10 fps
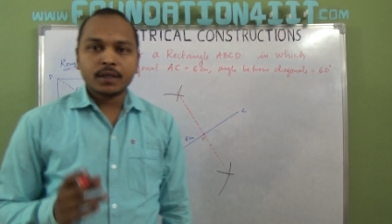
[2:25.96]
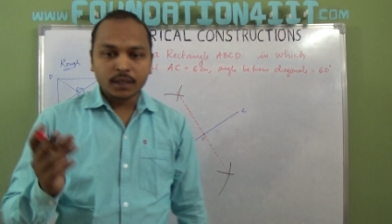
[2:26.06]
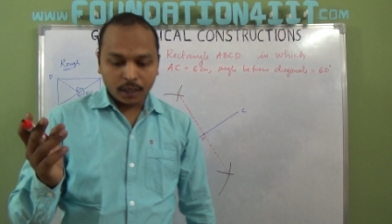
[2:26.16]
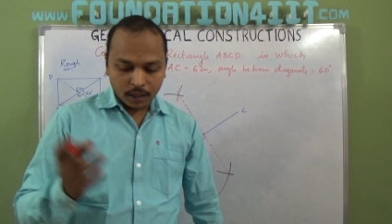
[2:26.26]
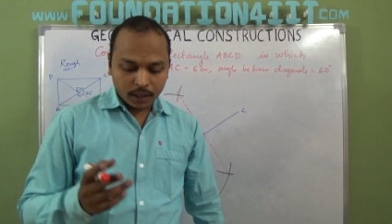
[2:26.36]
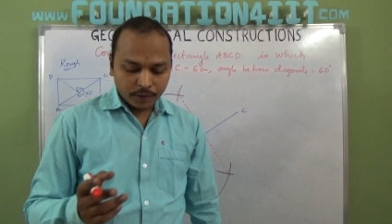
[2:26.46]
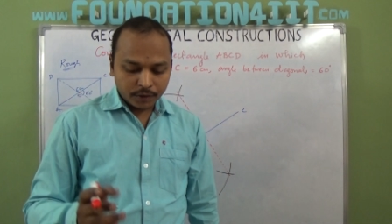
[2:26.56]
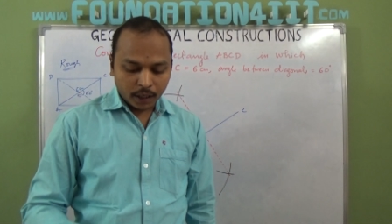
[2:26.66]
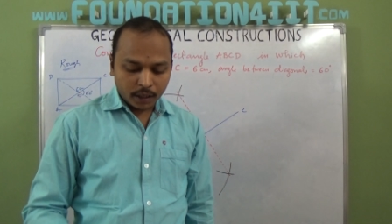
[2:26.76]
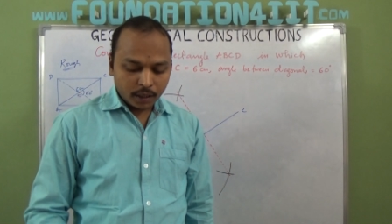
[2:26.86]
because
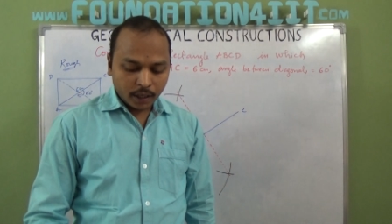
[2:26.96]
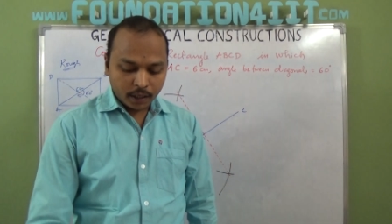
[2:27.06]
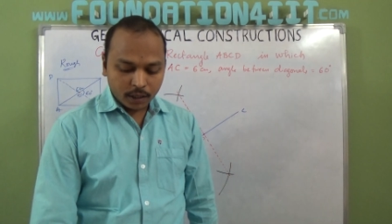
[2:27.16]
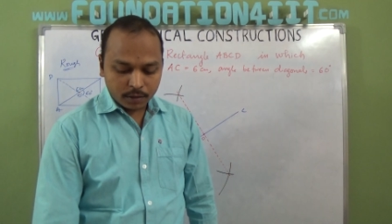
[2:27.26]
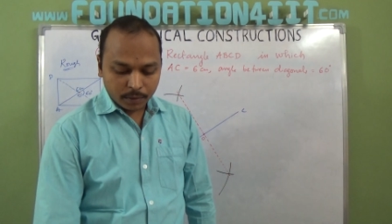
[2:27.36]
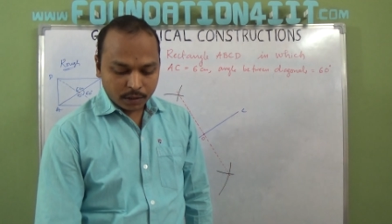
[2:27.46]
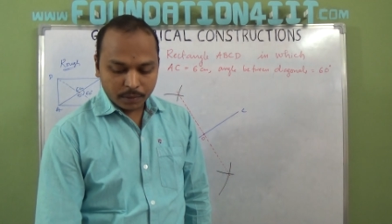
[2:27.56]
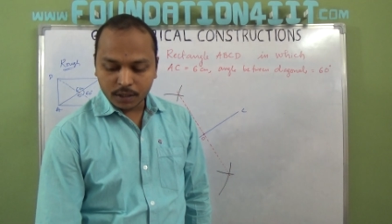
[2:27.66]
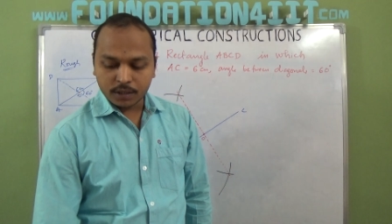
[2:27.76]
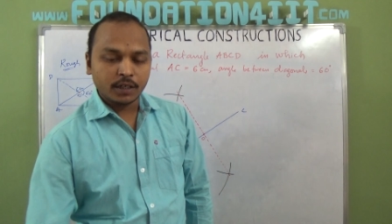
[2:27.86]
with another diagonal it must
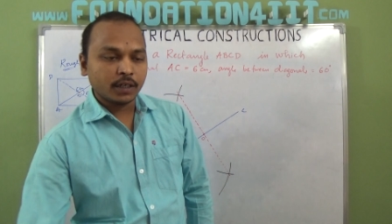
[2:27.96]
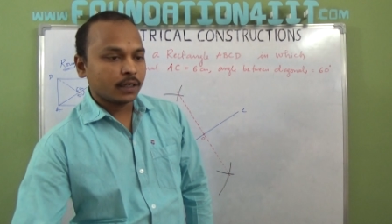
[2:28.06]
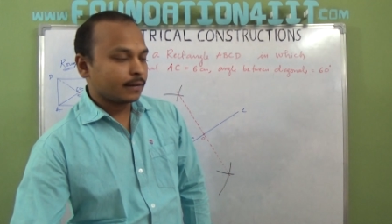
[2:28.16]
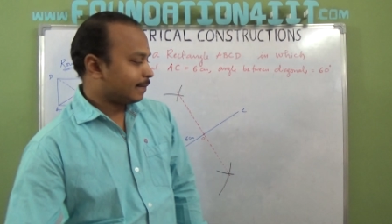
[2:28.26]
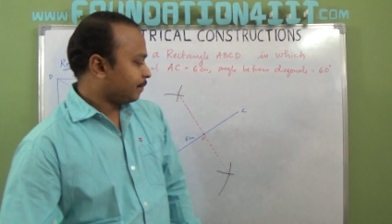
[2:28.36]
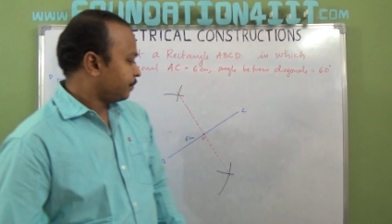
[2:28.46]
be 60 degree.